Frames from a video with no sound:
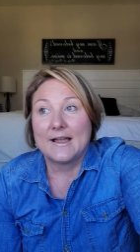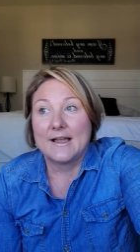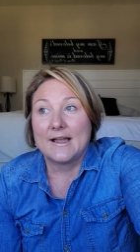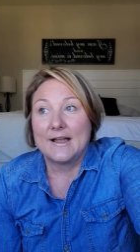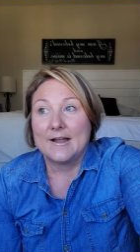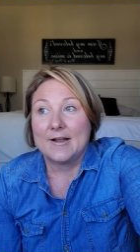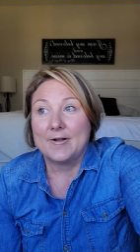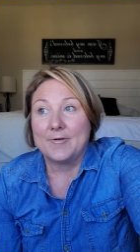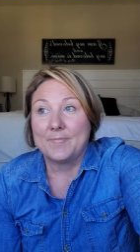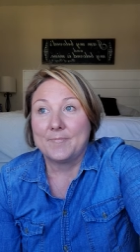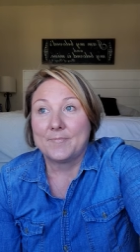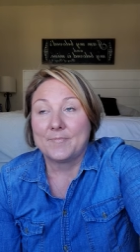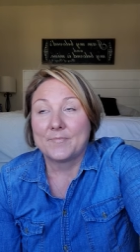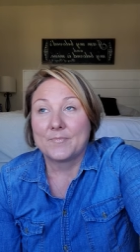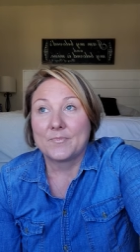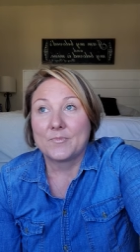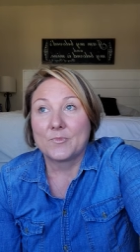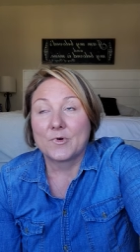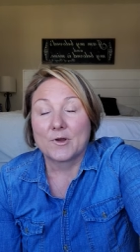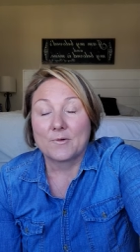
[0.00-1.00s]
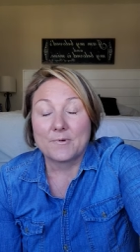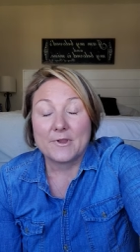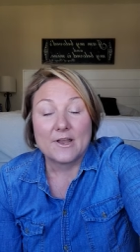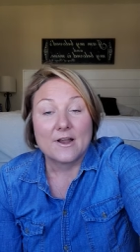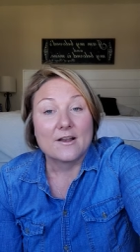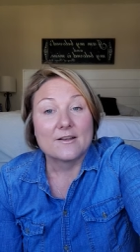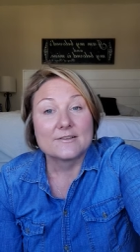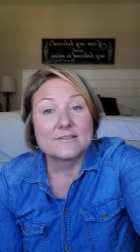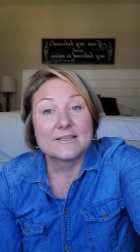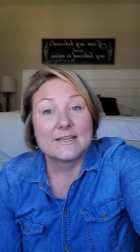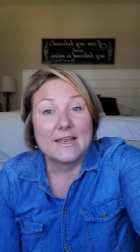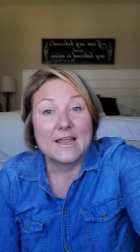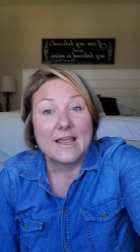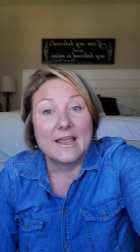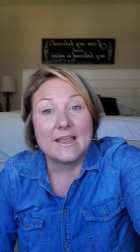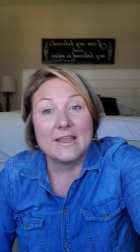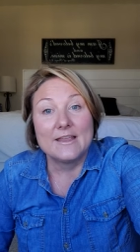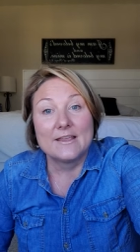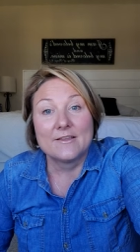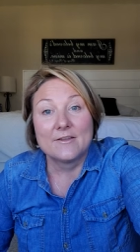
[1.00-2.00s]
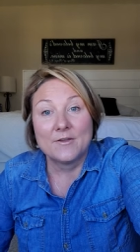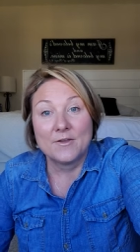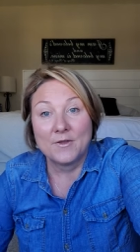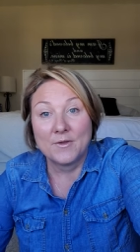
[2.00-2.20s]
Um, where we are today